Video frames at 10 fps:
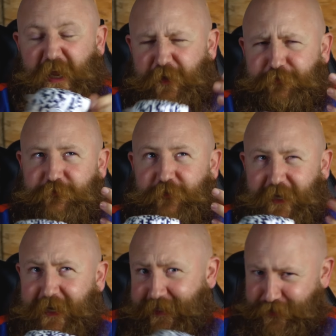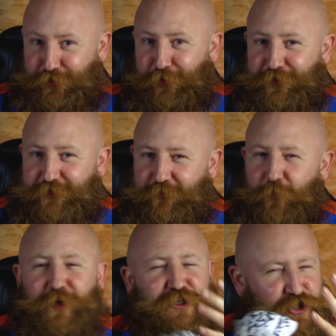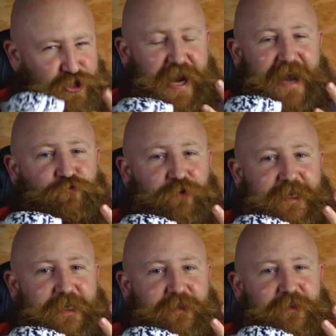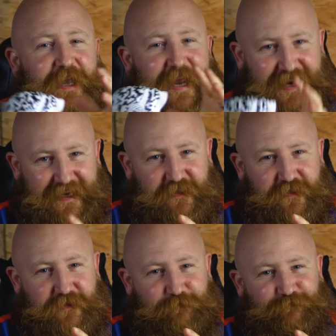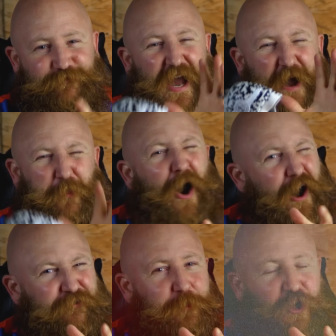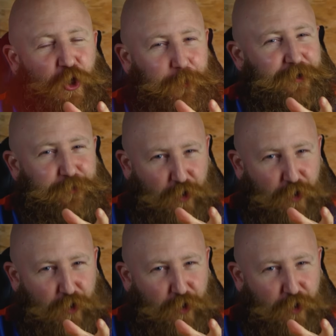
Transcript: if it is good, which generally it is, apart from a couple of